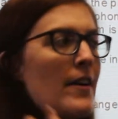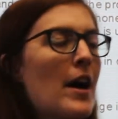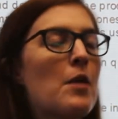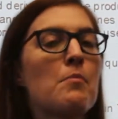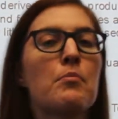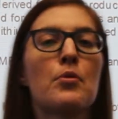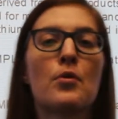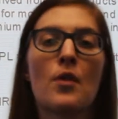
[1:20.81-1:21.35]
of
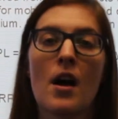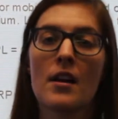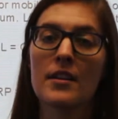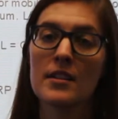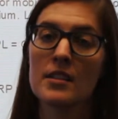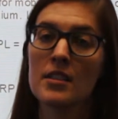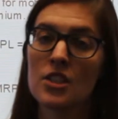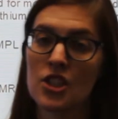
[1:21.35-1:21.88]
how
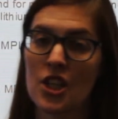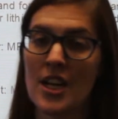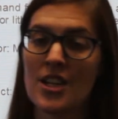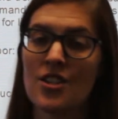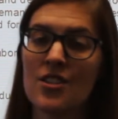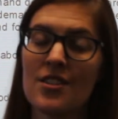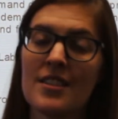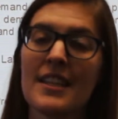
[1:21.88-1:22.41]
product
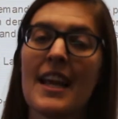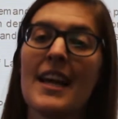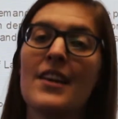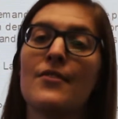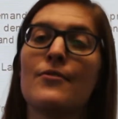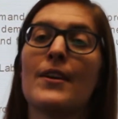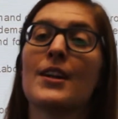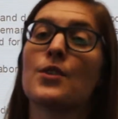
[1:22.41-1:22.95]
changes can
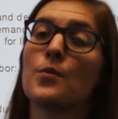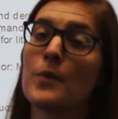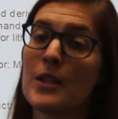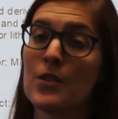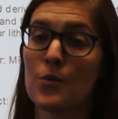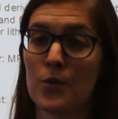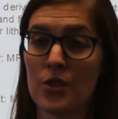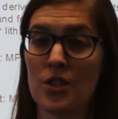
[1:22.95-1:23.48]
affect
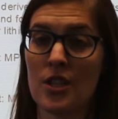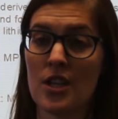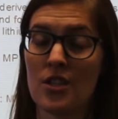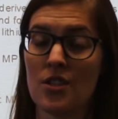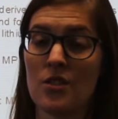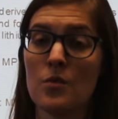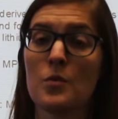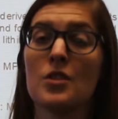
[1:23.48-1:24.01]
resource
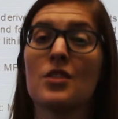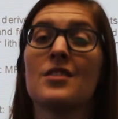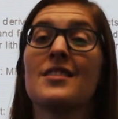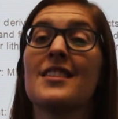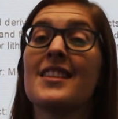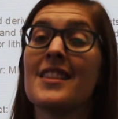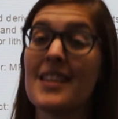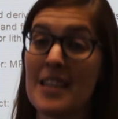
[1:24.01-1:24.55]
changes, which is
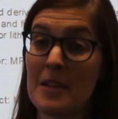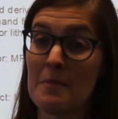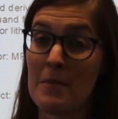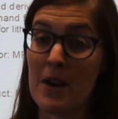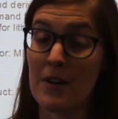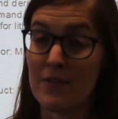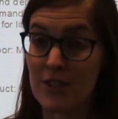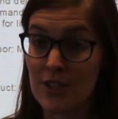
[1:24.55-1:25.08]
the theme
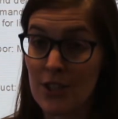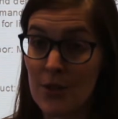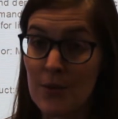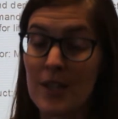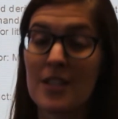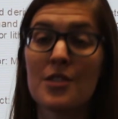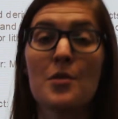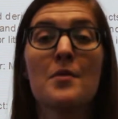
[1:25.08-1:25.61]
of this
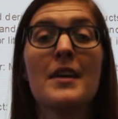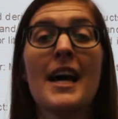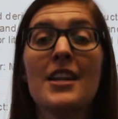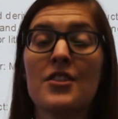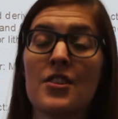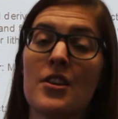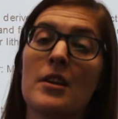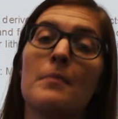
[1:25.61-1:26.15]
unit. So that
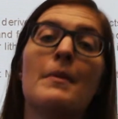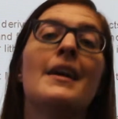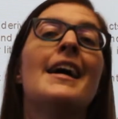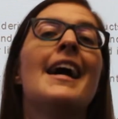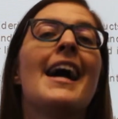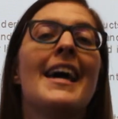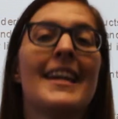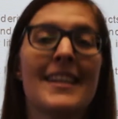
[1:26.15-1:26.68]
term
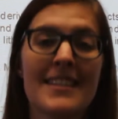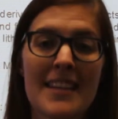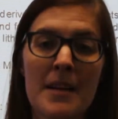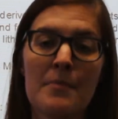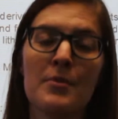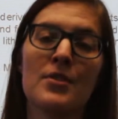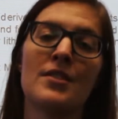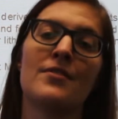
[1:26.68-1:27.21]
and
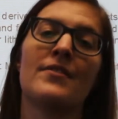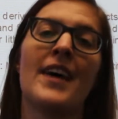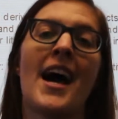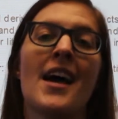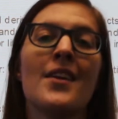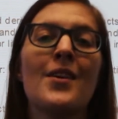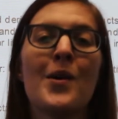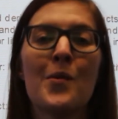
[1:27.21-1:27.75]
examples of
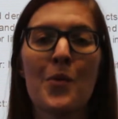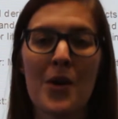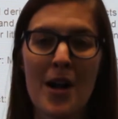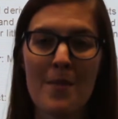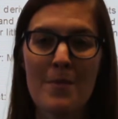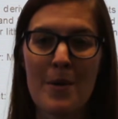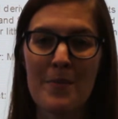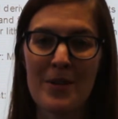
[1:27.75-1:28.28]
that will
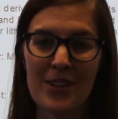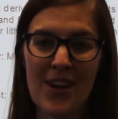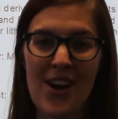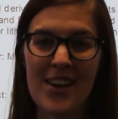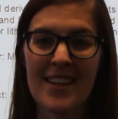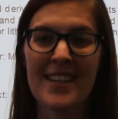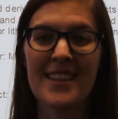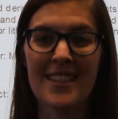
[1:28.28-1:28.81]
come up a
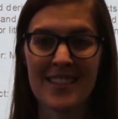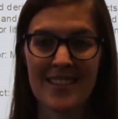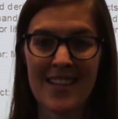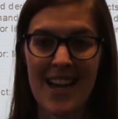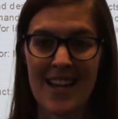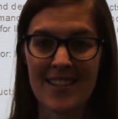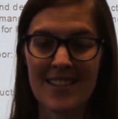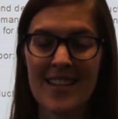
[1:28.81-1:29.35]
lot in this
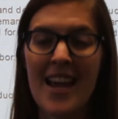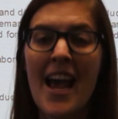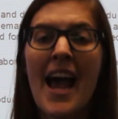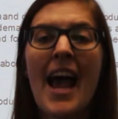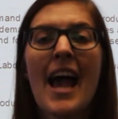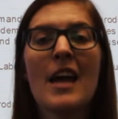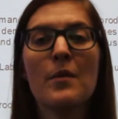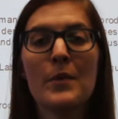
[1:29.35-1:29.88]
test.
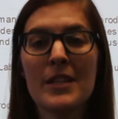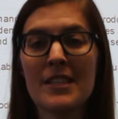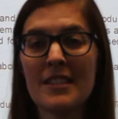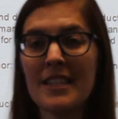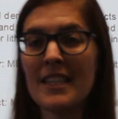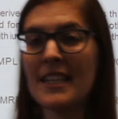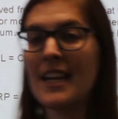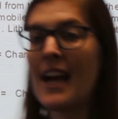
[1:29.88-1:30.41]
And we
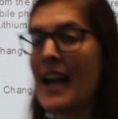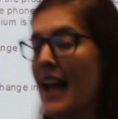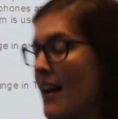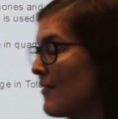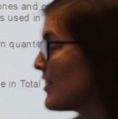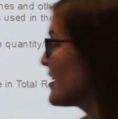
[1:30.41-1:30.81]
see, I have